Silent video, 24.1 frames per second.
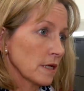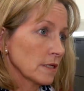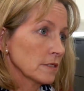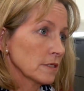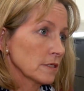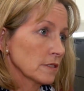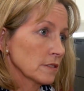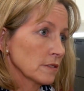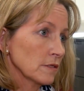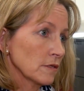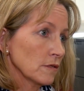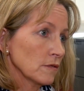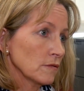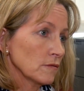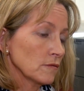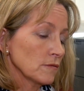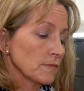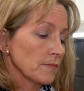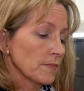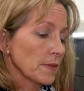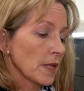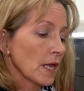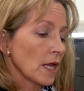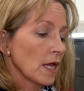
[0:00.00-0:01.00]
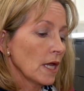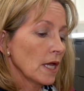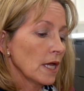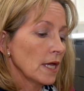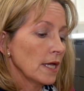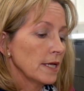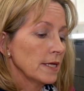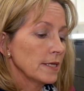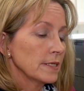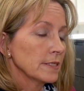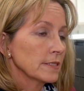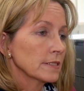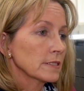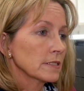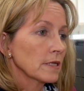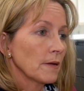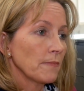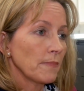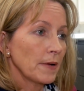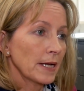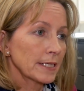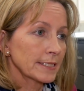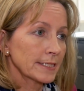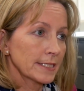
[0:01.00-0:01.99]
as it's known, is a
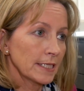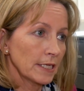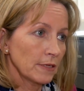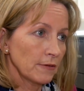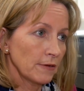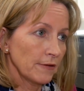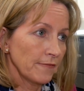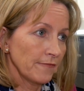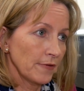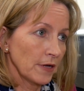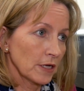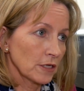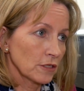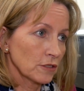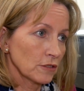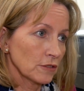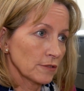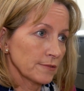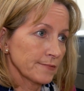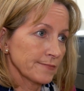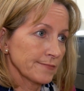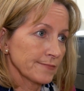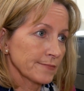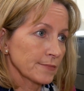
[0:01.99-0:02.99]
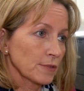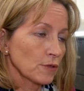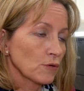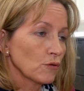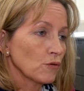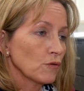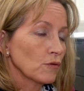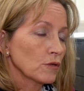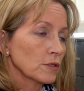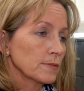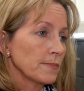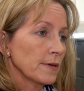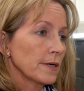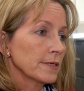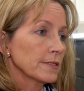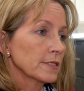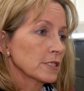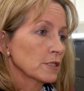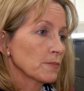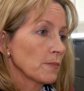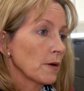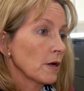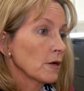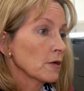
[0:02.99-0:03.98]
bacterial infection caused by the
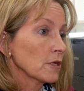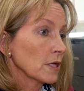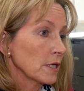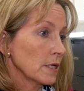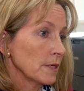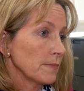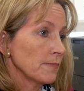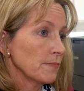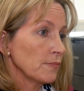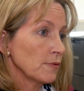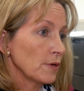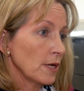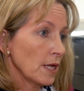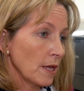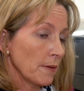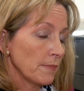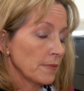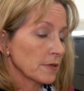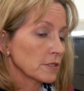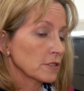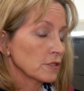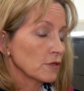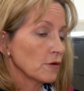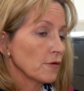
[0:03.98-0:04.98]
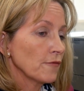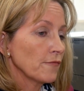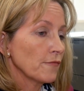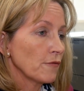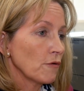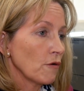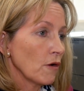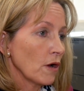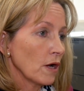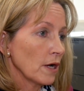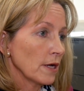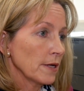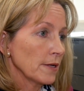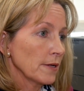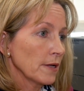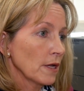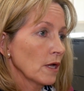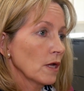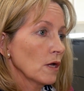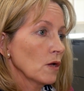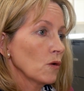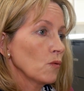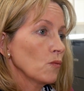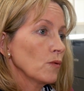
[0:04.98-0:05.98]
spirochete Borrelia burgdorferi,
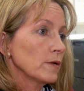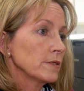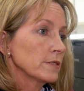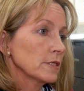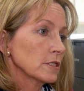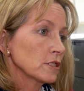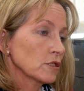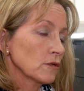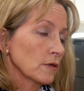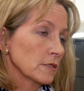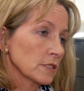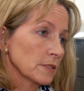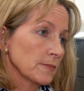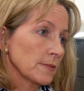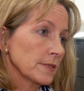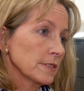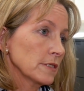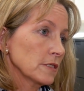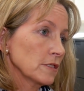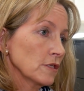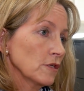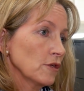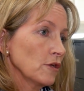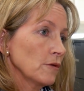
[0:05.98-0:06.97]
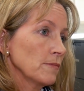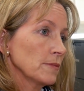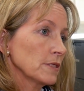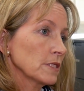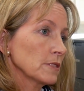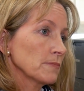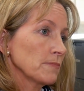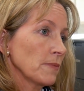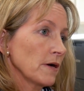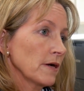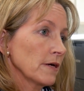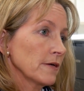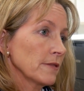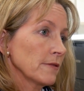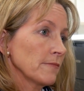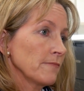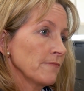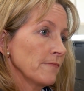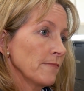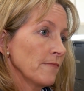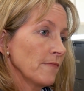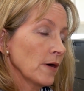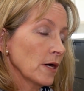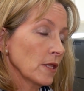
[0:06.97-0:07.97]
which is transmitted to humans by
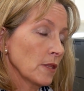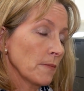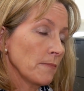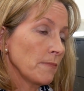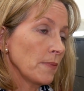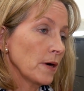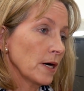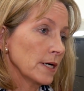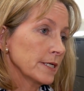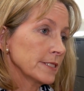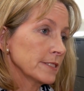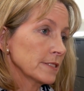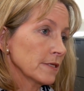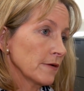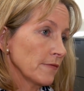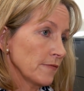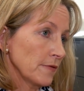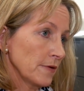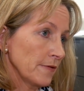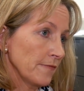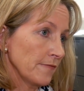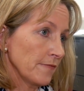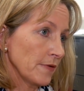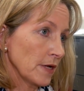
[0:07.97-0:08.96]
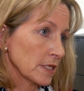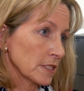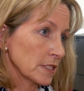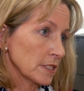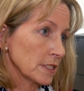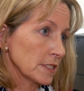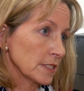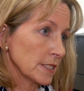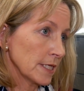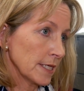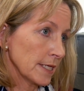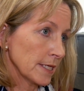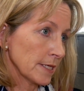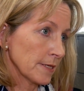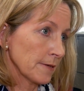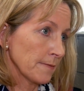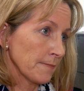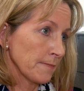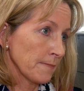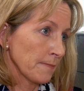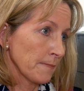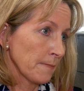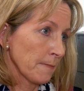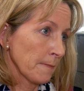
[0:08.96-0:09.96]
the bite of an infected tick.
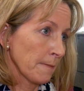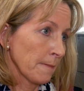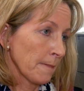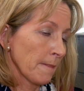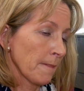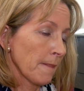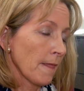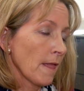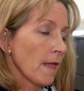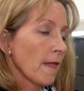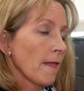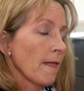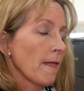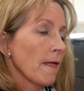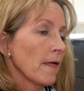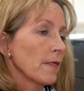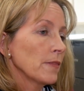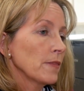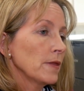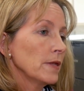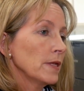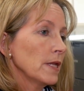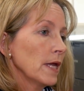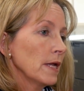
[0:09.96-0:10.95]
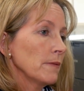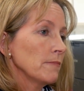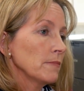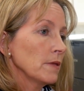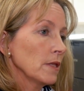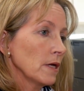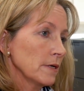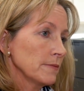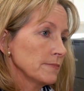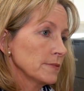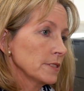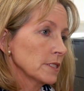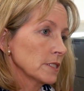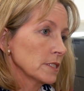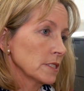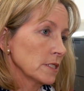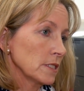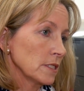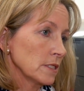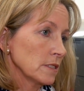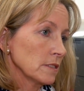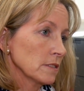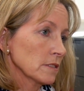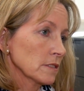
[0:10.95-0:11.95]
The name Lyme
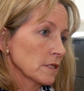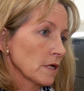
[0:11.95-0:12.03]
disease